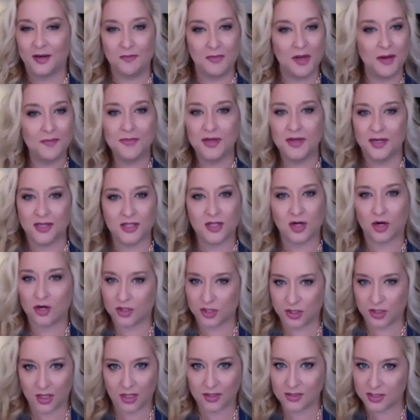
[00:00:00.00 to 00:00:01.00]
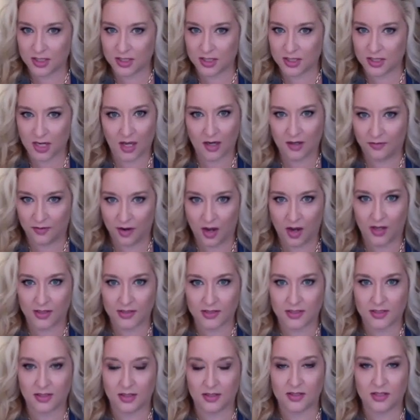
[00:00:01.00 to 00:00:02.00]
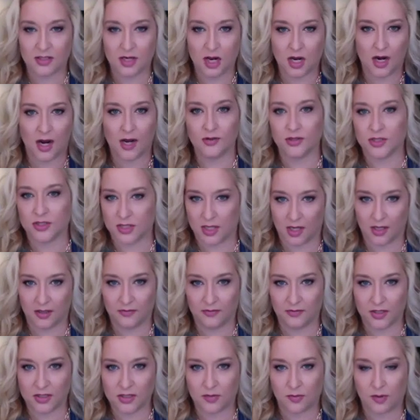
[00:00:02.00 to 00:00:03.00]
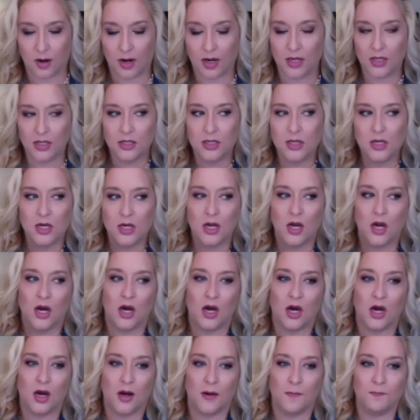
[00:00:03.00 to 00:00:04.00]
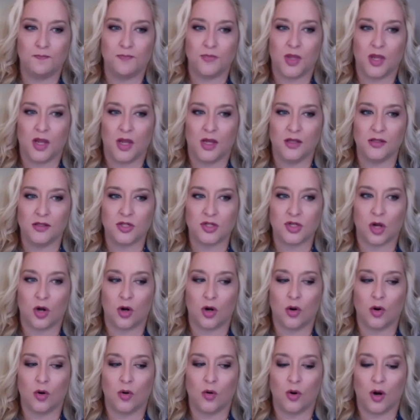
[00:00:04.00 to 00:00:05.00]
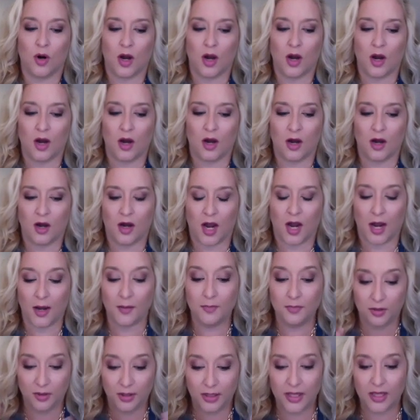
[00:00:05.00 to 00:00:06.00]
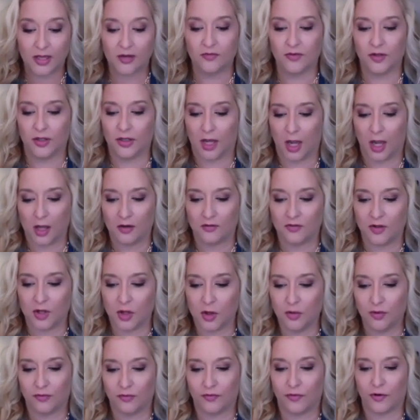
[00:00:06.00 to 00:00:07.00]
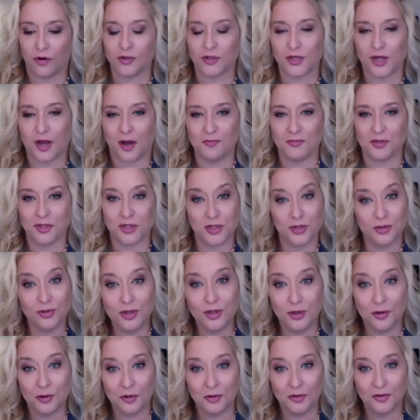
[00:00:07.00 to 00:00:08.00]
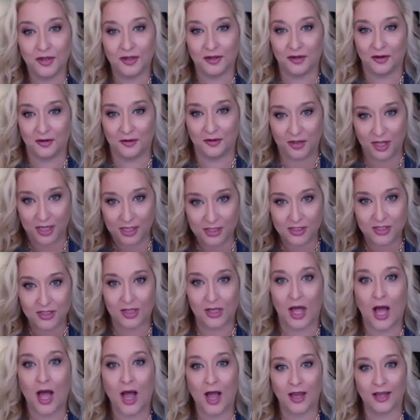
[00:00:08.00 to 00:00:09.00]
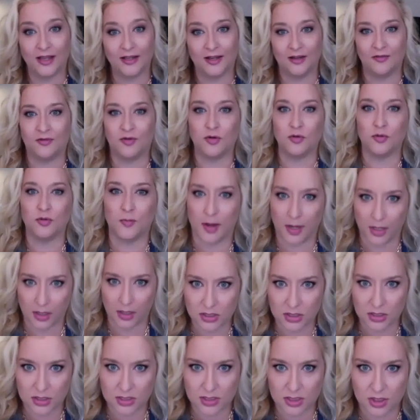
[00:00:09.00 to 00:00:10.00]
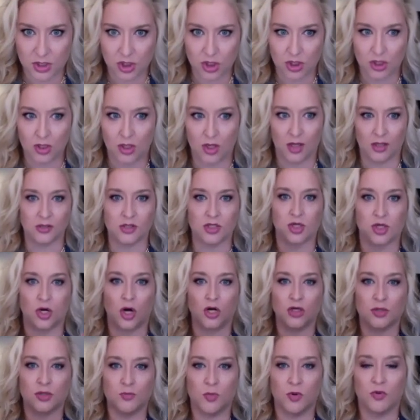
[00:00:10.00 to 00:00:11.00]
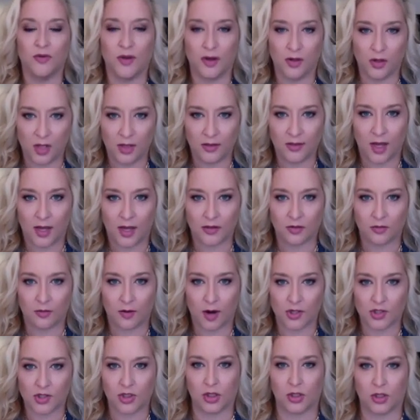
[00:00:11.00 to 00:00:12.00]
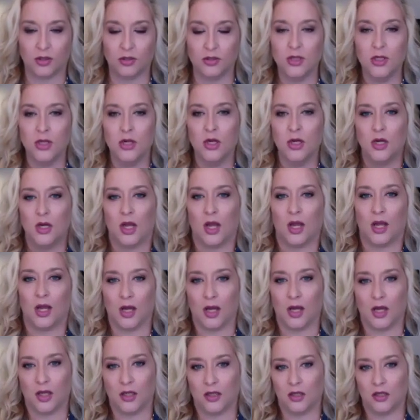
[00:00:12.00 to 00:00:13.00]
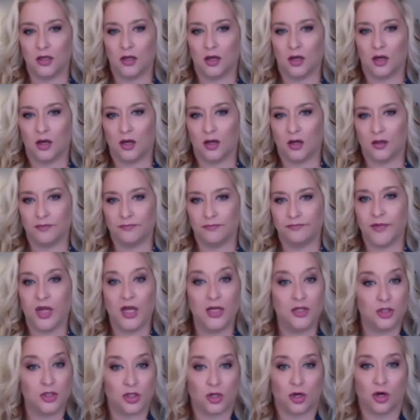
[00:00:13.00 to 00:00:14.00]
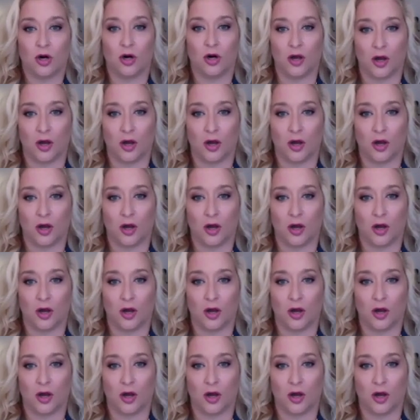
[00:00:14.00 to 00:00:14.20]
commitment is our inside of us it's not outside of us right mm-hmm. Um, and so uh, I believe that kind of the universe comes to you and things align if you make a decision and start moving in that direction. Yeah. And, um, and sure enough.